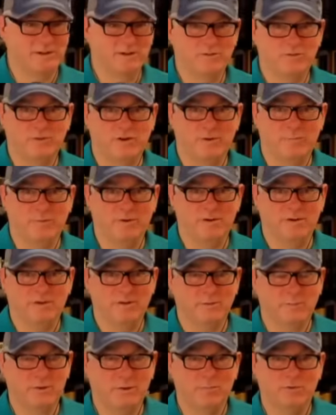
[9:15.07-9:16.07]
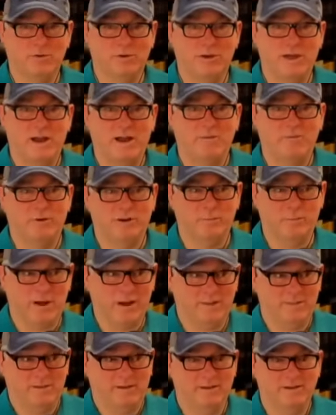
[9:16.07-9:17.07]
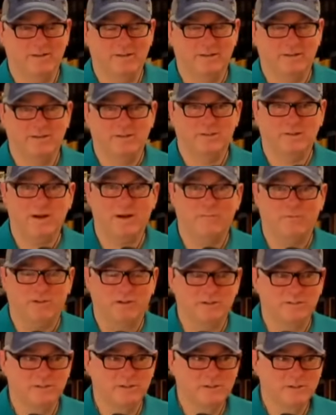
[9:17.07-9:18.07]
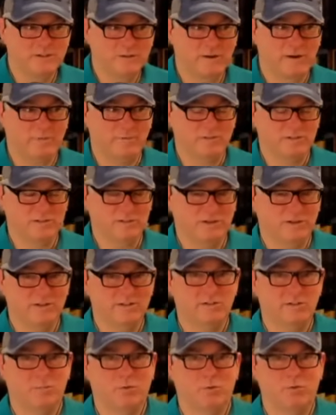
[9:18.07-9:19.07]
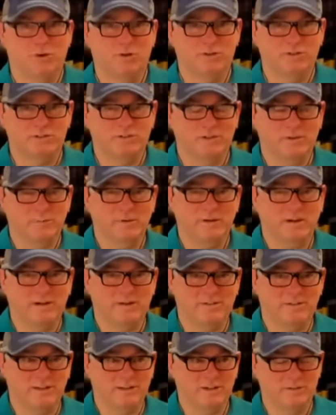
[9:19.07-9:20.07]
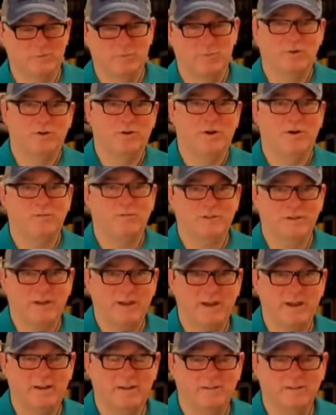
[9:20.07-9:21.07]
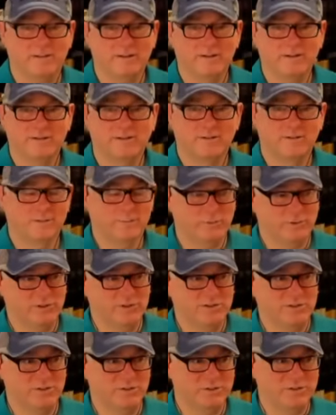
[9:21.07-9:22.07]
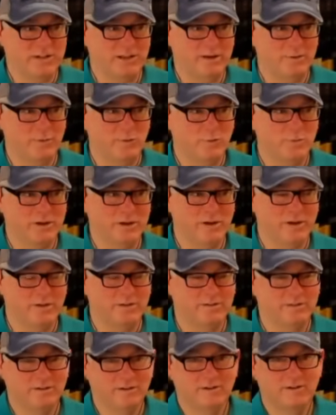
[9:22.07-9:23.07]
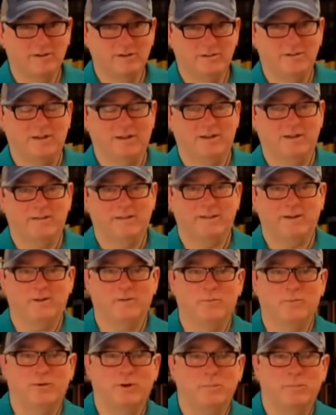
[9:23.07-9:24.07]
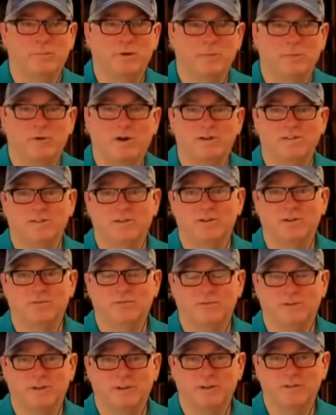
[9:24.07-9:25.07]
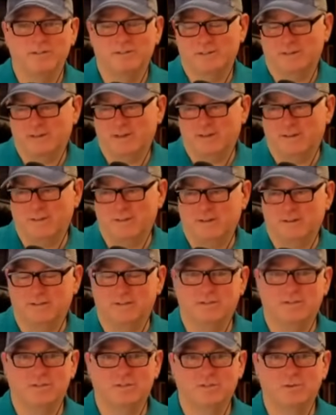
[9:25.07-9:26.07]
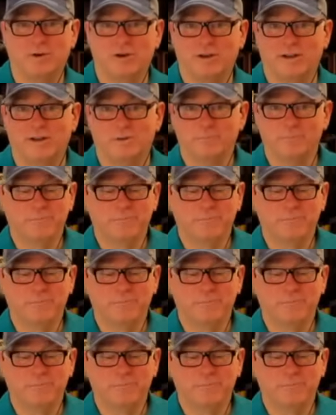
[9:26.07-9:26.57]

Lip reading: Trump and the people aligned with him. I think that's obvious. Obviously, his supporters do, because they just want her off the case, which is understandable because they don't want him being prosecuted for this, and they think that she's crooked.